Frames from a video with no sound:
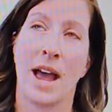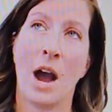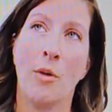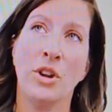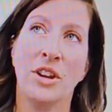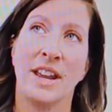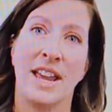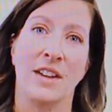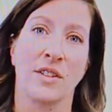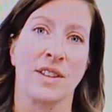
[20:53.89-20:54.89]
how are you going
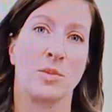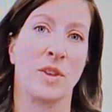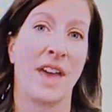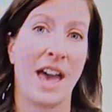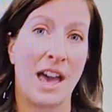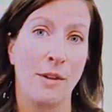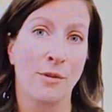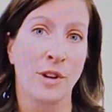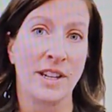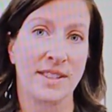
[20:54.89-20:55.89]
to handle this with
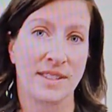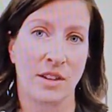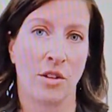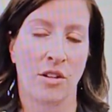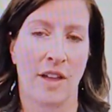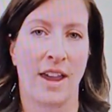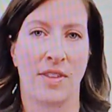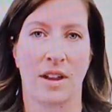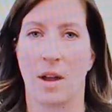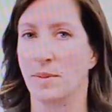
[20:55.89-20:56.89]
every single
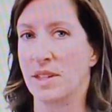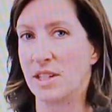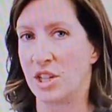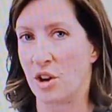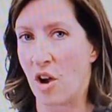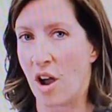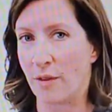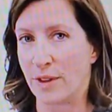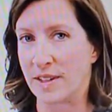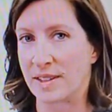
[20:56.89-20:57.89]
client that comes into your
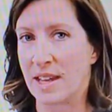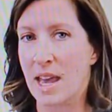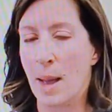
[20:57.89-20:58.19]
office?